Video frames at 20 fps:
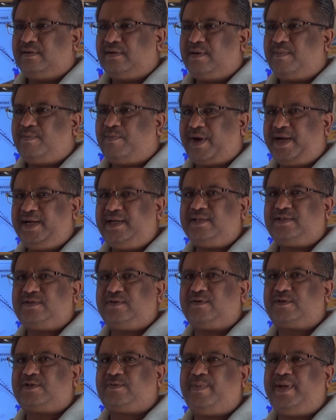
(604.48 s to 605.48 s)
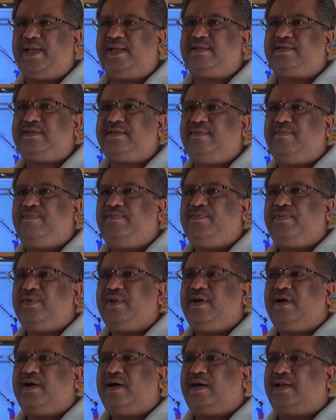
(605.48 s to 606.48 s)
Point source means
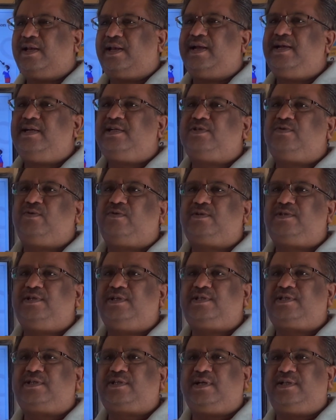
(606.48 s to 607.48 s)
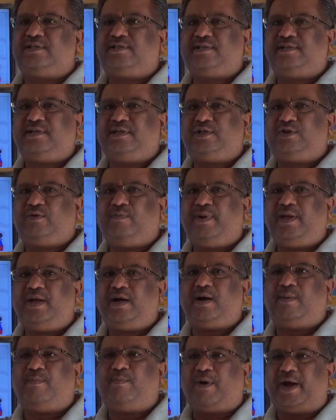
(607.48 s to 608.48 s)
a light source is considered to be
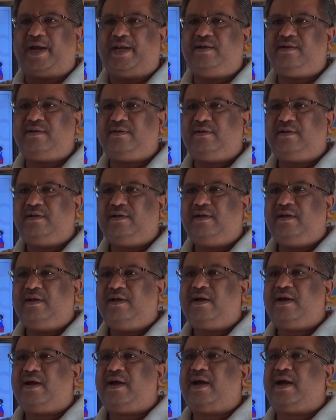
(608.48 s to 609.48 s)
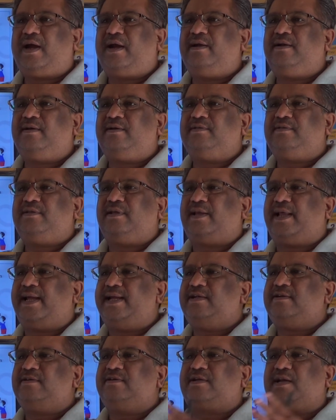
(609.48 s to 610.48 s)
a point and the
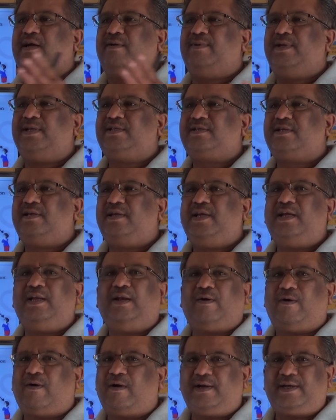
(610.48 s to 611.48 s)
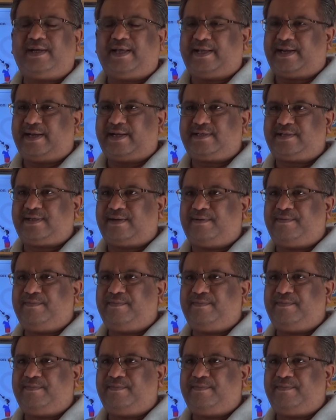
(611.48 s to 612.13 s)
light travels in all direction.